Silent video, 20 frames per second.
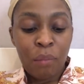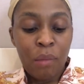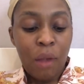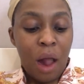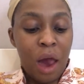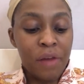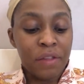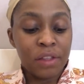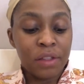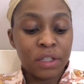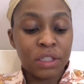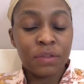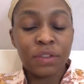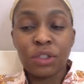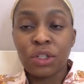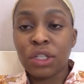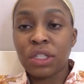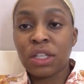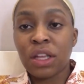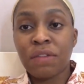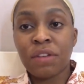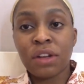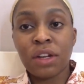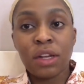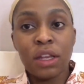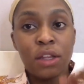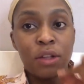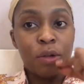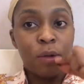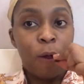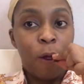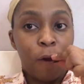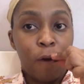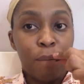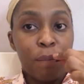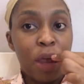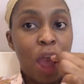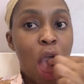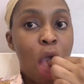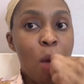I think this video is definitely gonna
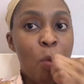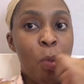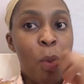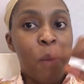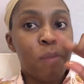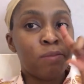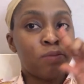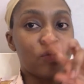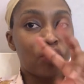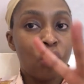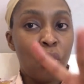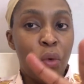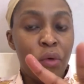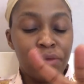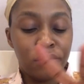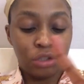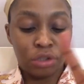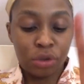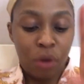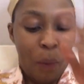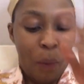be two sh